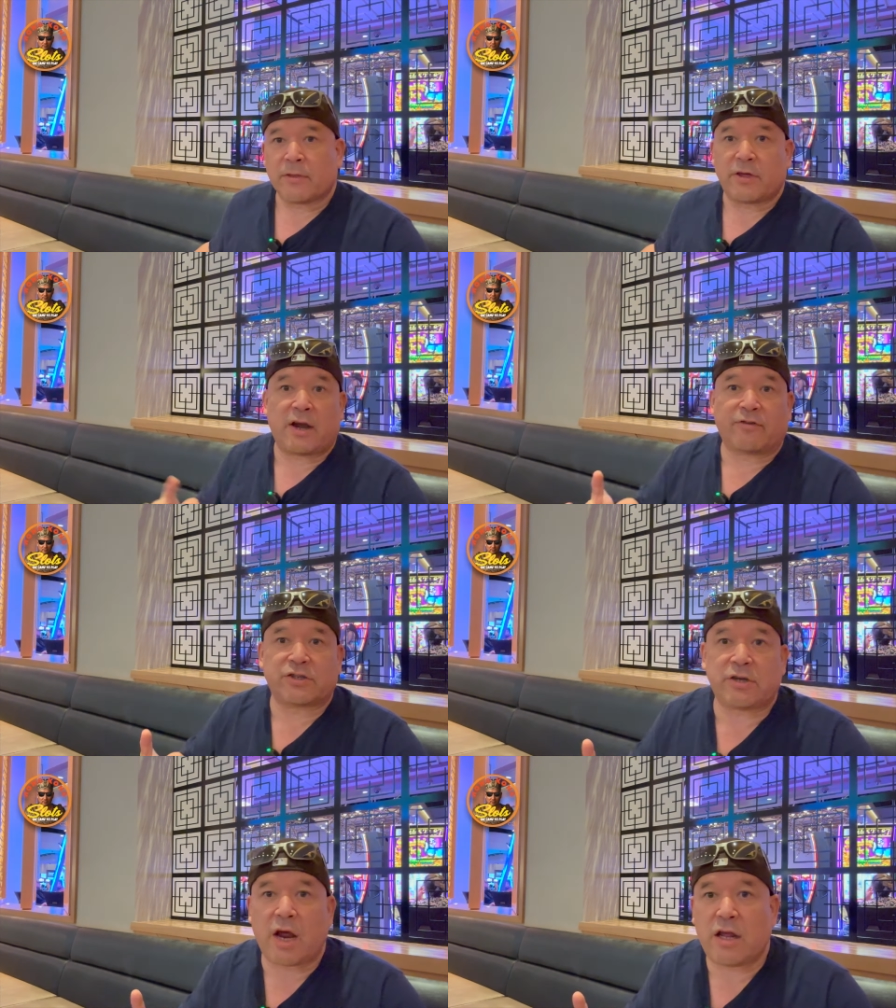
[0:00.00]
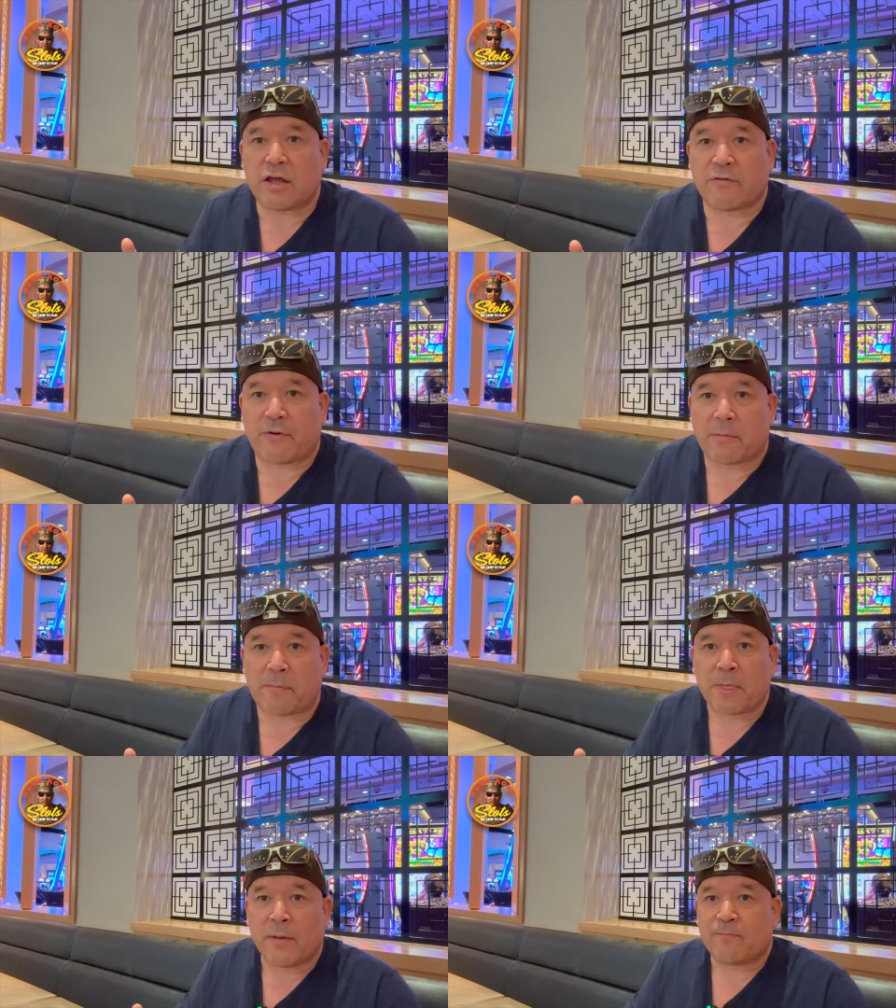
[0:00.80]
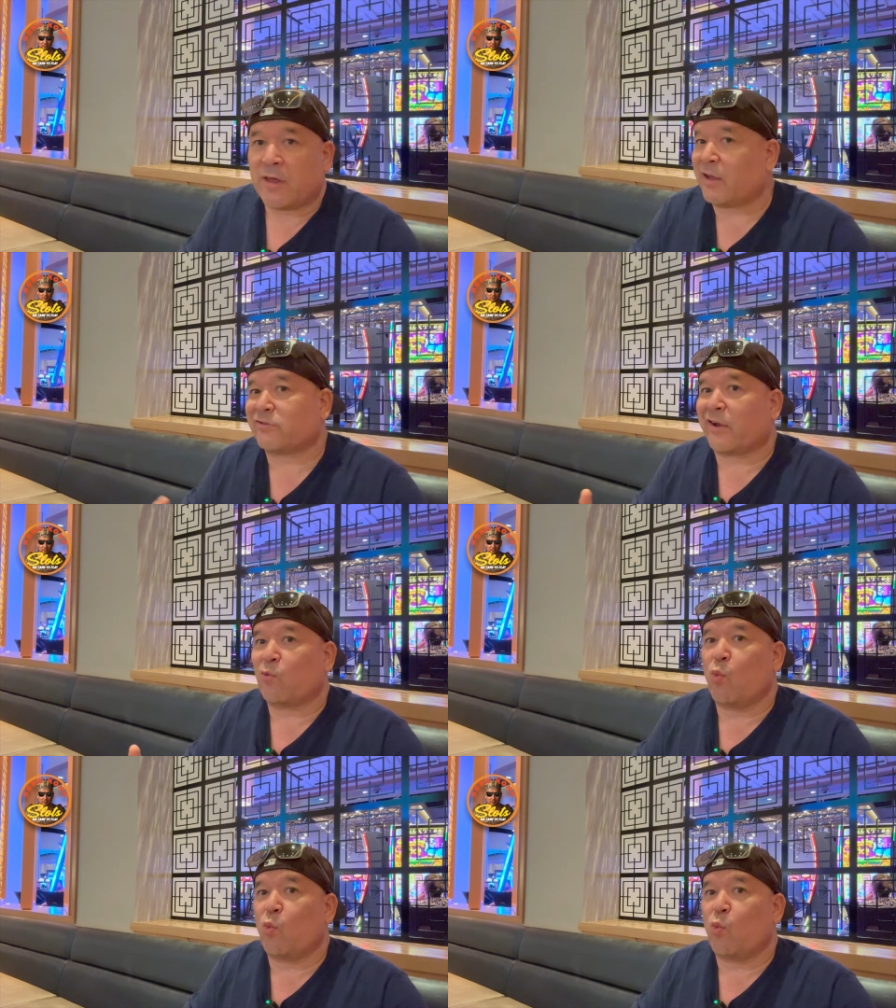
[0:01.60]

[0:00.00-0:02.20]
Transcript: They never see anything from him. He gets like